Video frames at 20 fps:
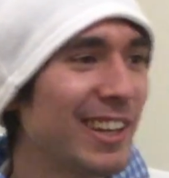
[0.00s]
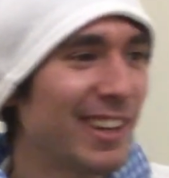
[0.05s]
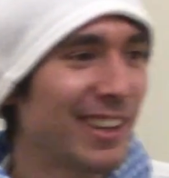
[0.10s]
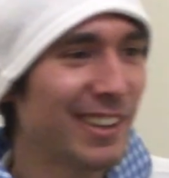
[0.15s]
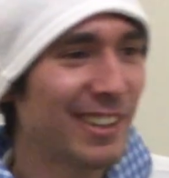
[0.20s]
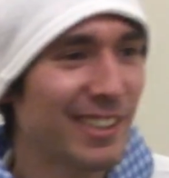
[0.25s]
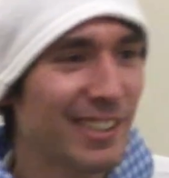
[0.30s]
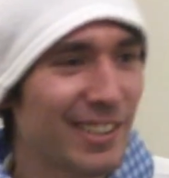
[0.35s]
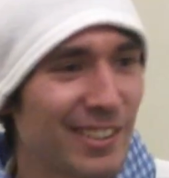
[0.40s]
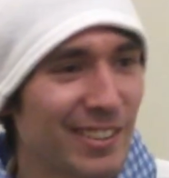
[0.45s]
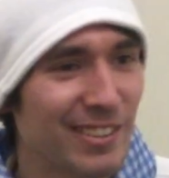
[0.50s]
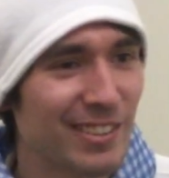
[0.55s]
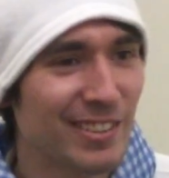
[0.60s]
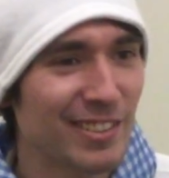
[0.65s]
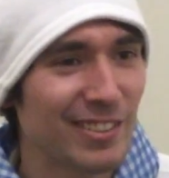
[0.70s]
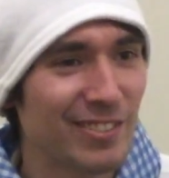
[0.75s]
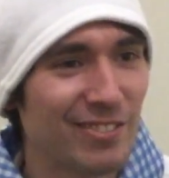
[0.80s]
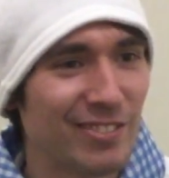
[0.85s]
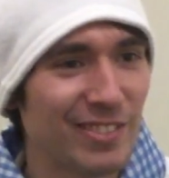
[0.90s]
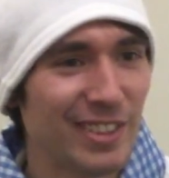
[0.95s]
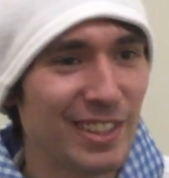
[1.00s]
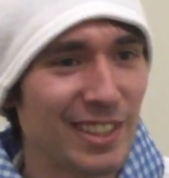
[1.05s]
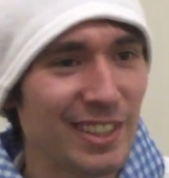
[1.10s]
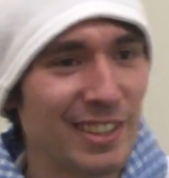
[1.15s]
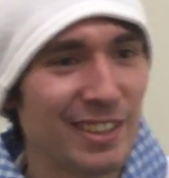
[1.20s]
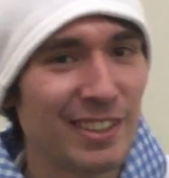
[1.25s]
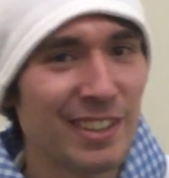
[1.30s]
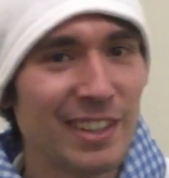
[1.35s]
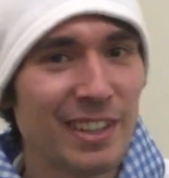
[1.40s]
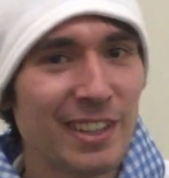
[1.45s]
character to
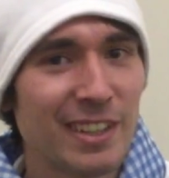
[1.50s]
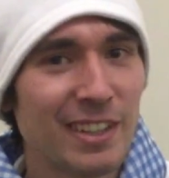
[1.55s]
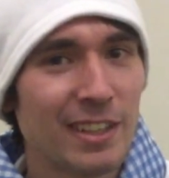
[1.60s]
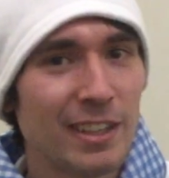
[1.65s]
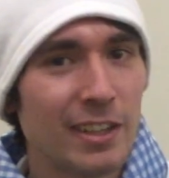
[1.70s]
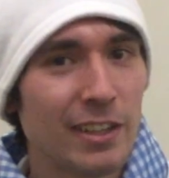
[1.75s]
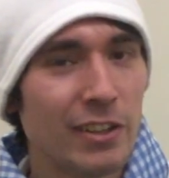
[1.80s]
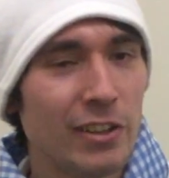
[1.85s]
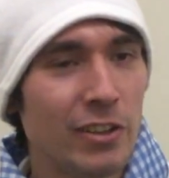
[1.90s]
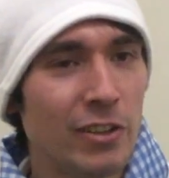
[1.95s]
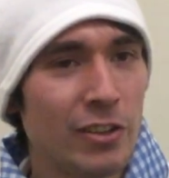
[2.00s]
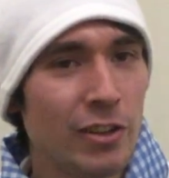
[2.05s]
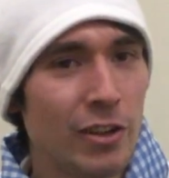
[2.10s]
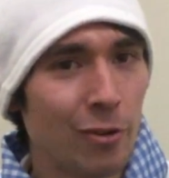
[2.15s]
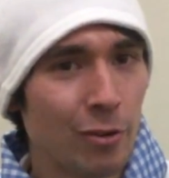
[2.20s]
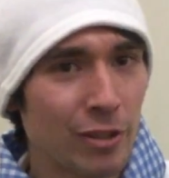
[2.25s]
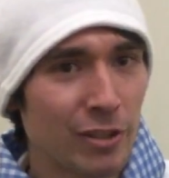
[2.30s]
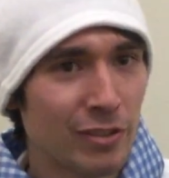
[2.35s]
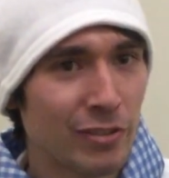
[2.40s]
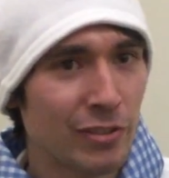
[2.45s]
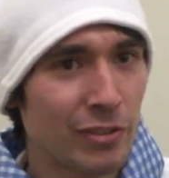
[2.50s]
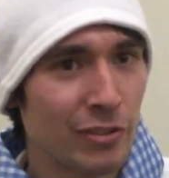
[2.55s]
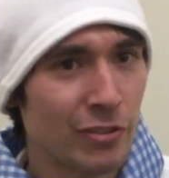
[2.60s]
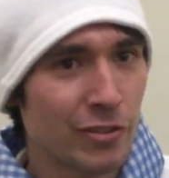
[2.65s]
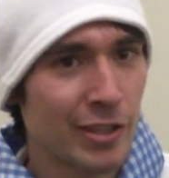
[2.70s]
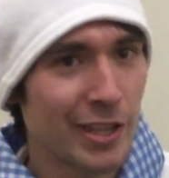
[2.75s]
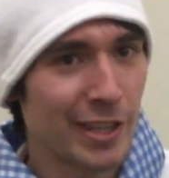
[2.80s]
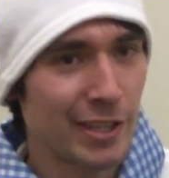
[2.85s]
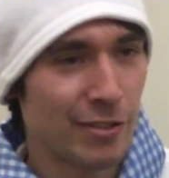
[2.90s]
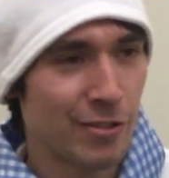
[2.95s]
really notice a
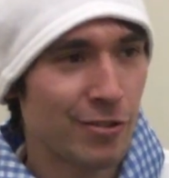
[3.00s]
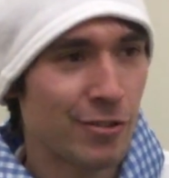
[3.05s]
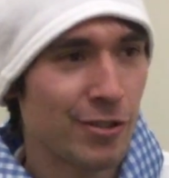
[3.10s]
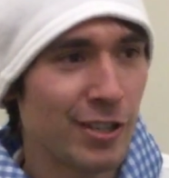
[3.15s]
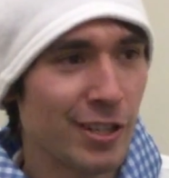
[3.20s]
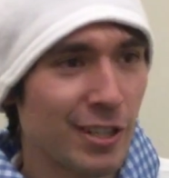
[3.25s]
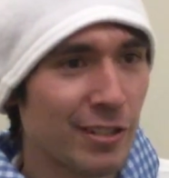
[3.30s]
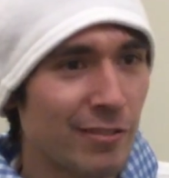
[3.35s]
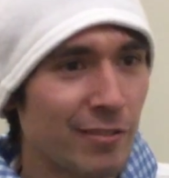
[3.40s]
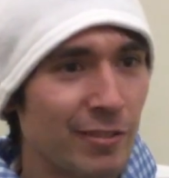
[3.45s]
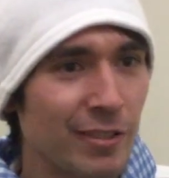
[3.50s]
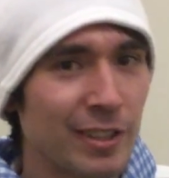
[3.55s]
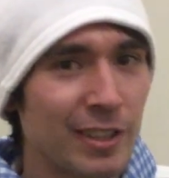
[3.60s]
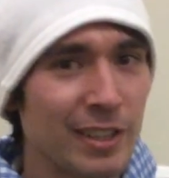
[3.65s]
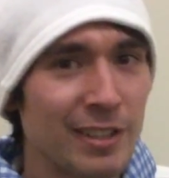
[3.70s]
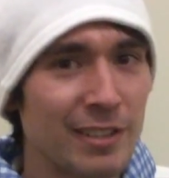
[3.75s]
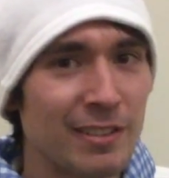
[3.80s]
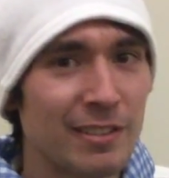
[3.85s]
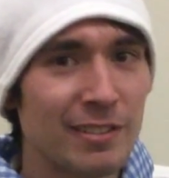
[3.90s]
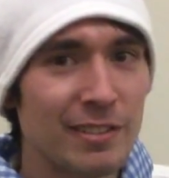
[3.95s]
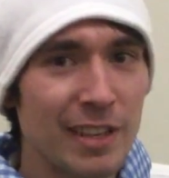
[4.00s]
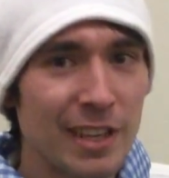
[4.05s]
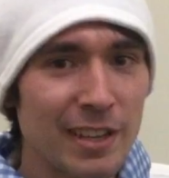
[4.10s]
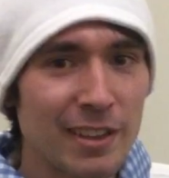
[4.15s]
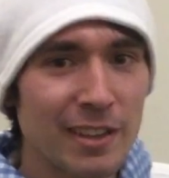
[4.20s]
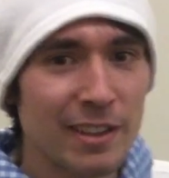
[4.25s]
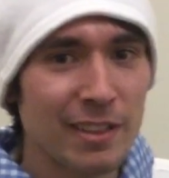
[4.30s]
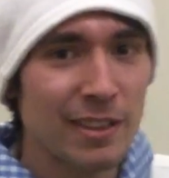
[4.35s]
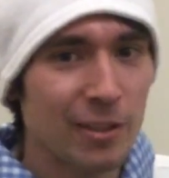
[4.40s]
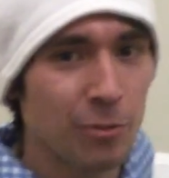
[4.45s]
change. She didn't really say
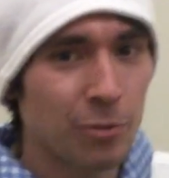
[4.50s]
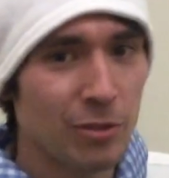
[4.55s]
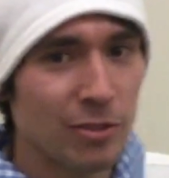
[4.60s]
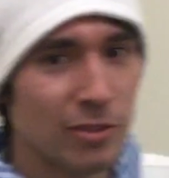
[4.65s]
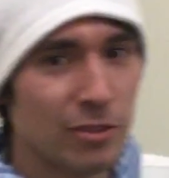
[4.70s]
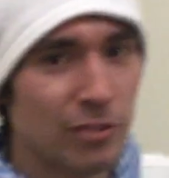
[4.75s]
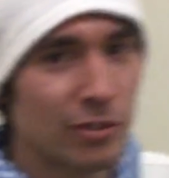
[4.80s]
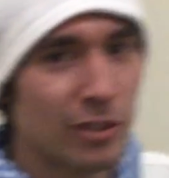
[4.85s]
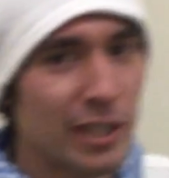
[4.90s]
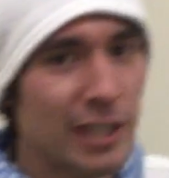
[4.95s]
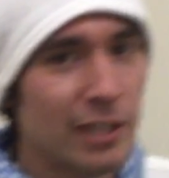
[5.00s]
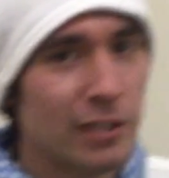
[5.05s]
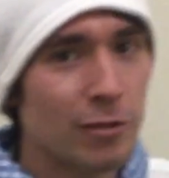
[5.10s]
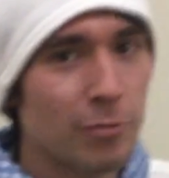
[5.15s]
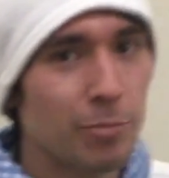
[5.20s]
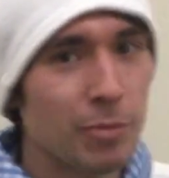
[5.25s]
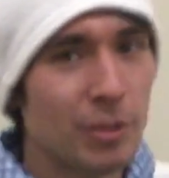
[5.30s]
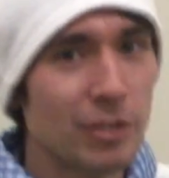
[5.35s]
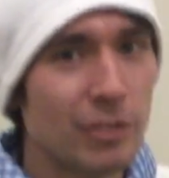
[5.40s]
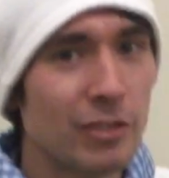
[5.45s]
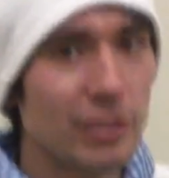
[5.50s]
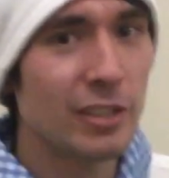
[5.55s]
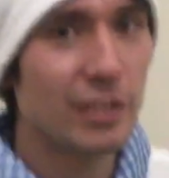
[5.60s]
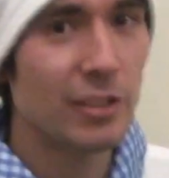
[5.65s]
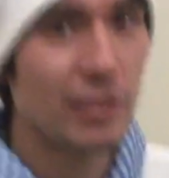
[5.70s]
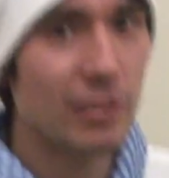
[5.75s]
that there was a change, but she